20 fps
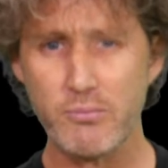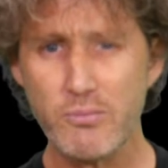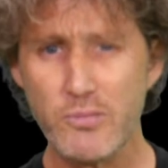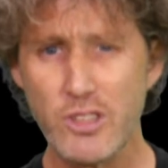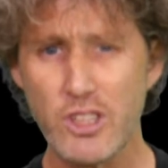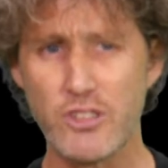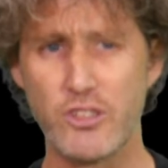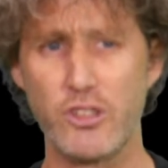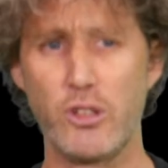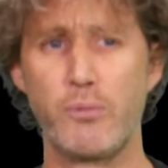
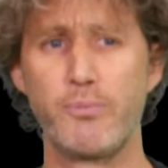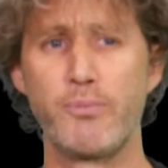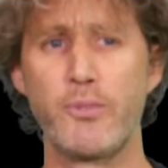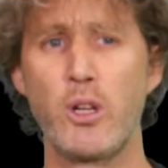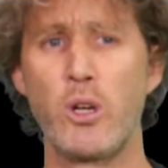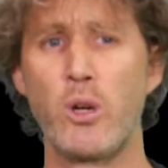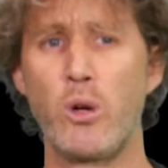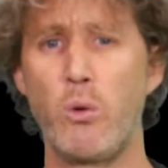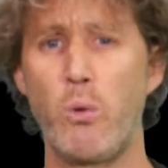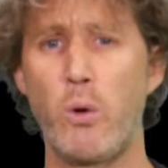So
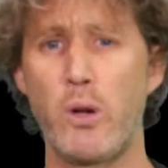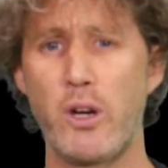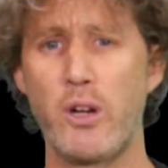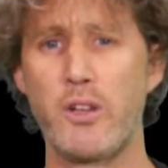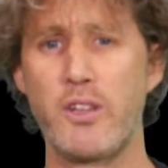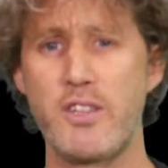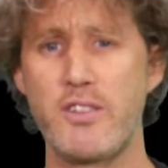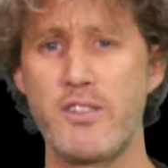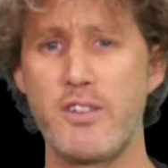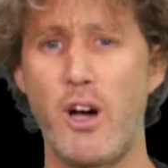what are
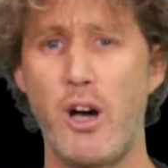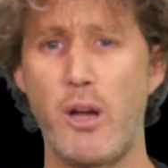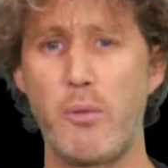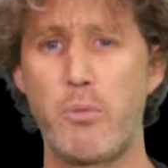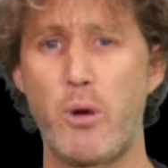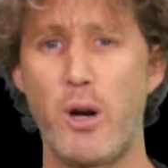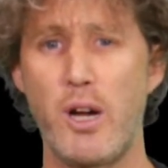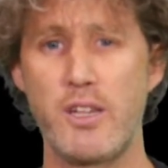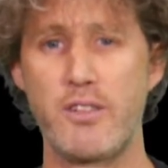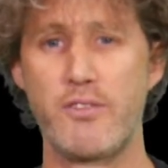these
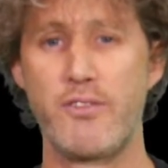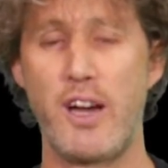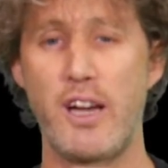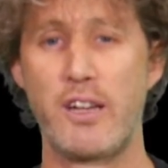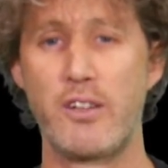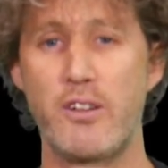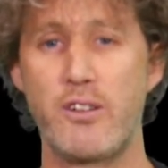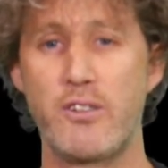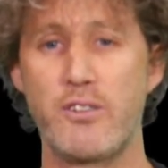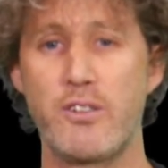non-price
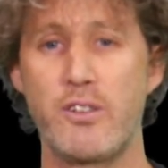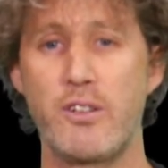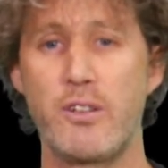factors?